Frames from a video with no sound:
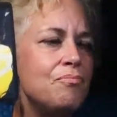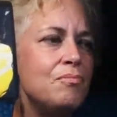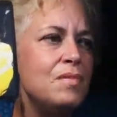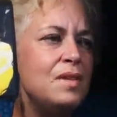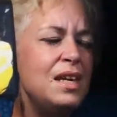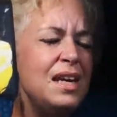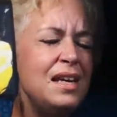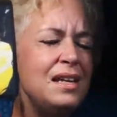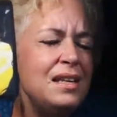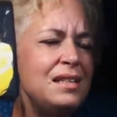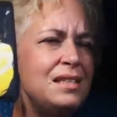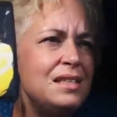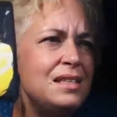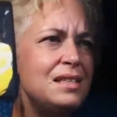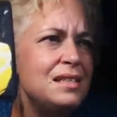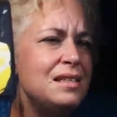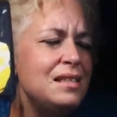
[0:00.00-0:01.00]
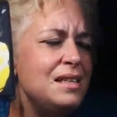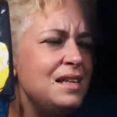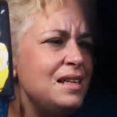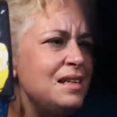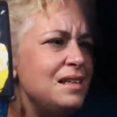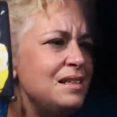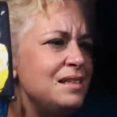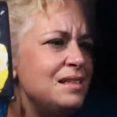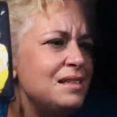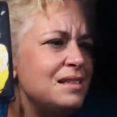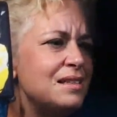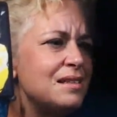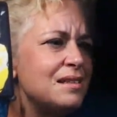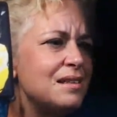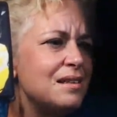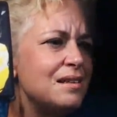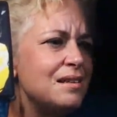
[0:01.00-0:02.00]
needs needs